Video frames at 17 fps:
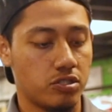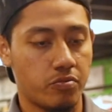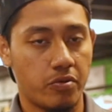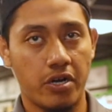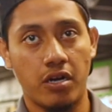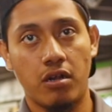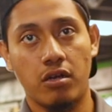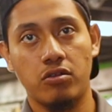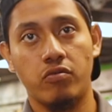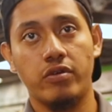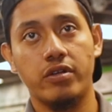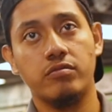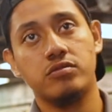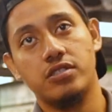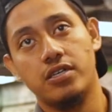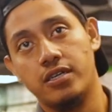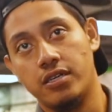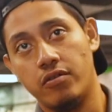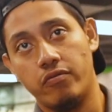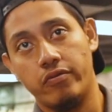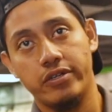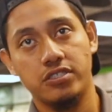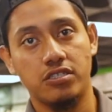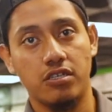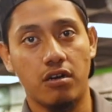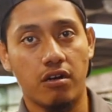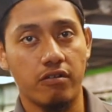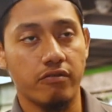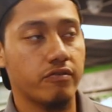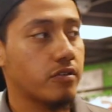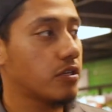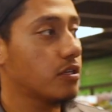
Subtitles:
Spray it on the rims and then rinse it off.